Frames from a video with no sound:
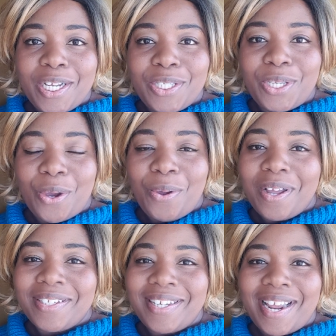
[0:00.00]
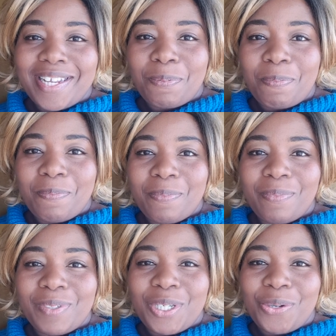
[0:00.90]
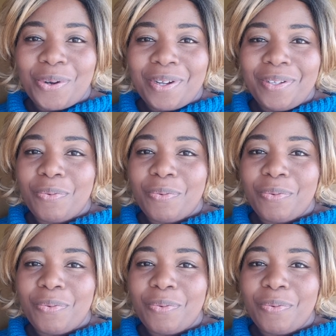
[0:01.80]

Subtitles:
So today's tutorial,